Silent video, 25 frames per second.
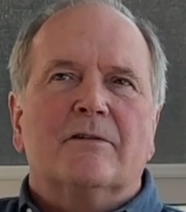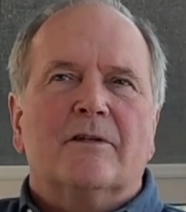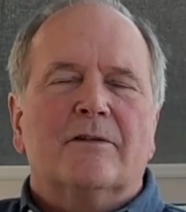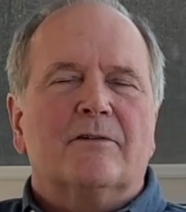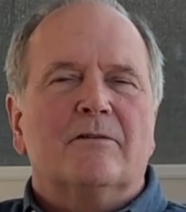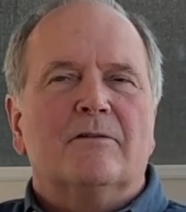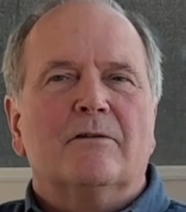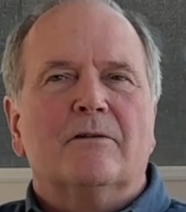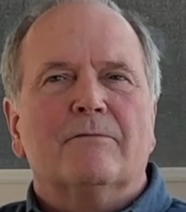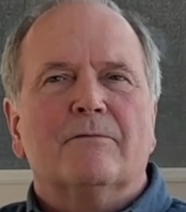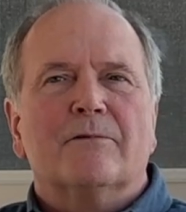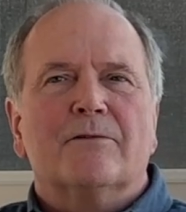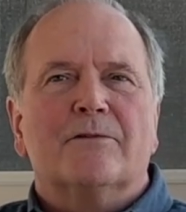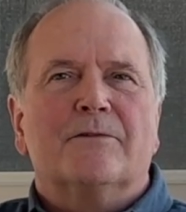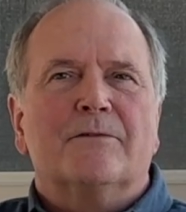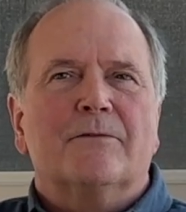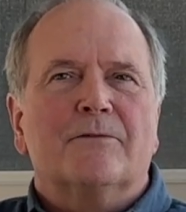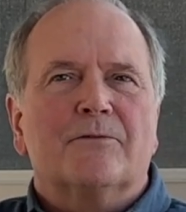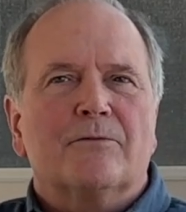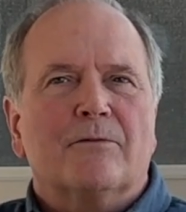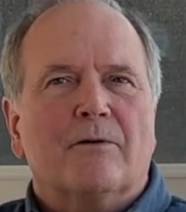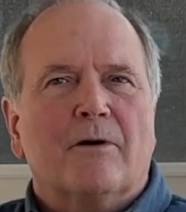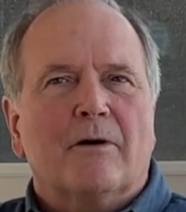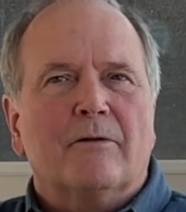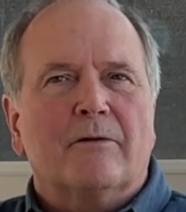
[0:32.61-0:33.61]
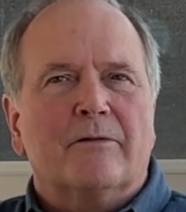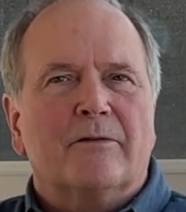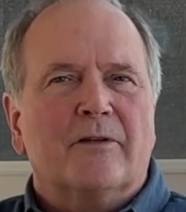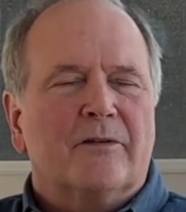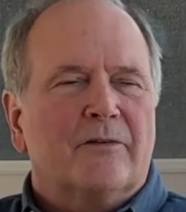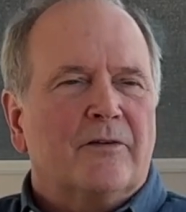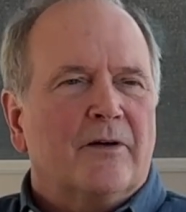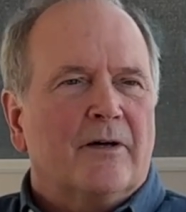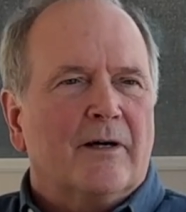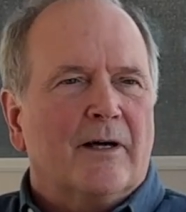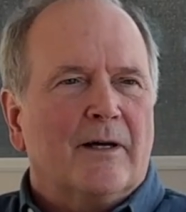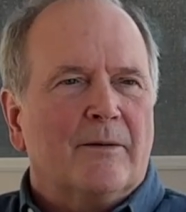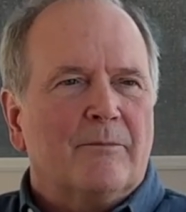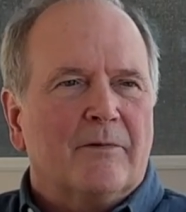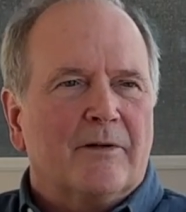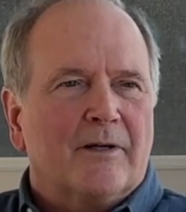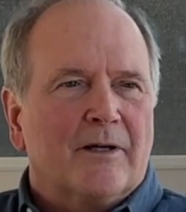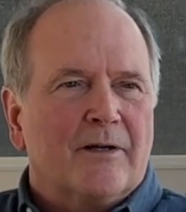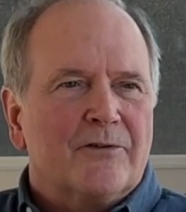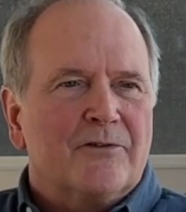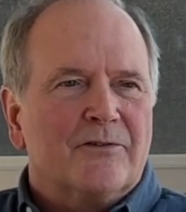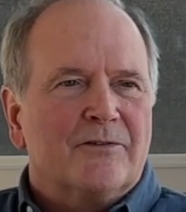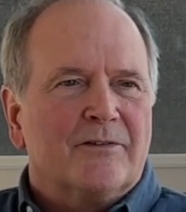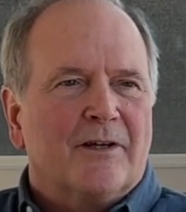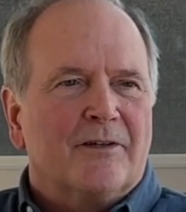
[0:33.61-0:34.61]
at the University of Toronto at the time that I
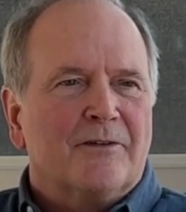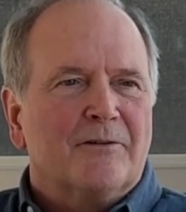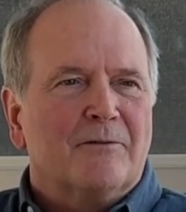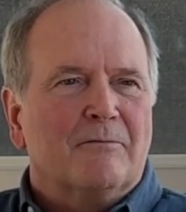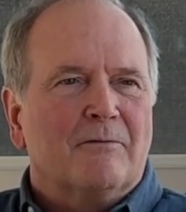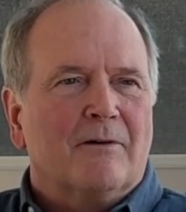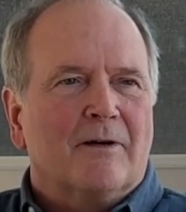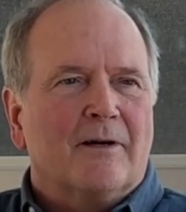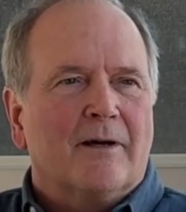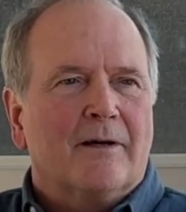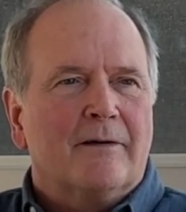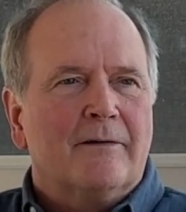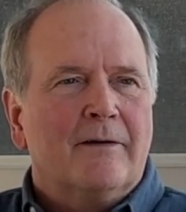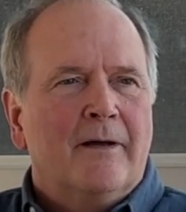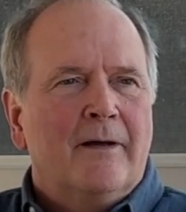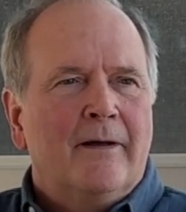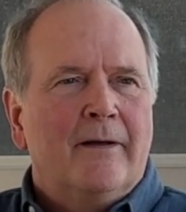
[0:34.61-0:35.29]
was an undergrad.